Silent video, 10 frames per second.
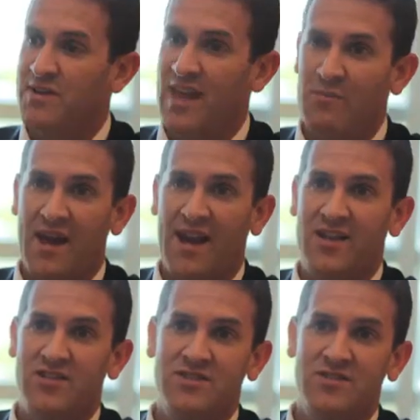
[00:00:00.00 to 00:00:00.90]
they
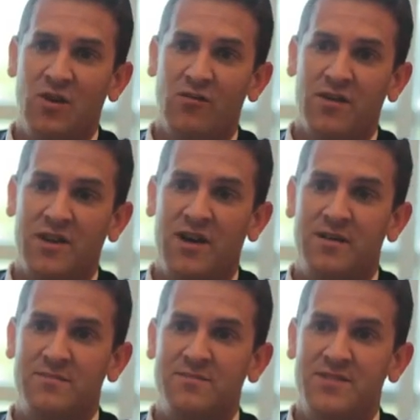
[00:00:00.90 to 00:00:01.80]
managed to
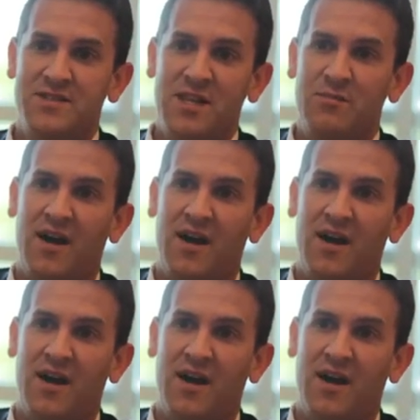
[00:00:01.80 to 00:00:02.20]
overcome steep